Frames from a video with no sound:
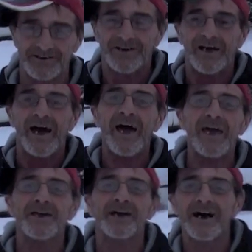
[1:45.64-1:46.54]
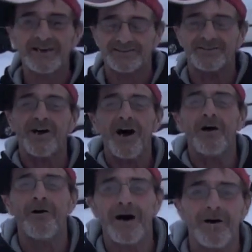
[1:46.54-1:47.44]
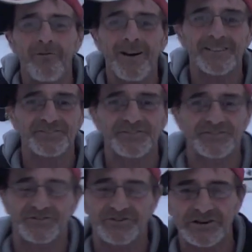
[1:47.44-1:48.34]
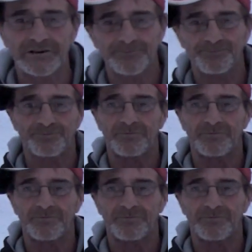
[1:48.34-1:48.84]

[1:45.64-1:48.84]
Go. Hey, guys, y'all want to watch this jump?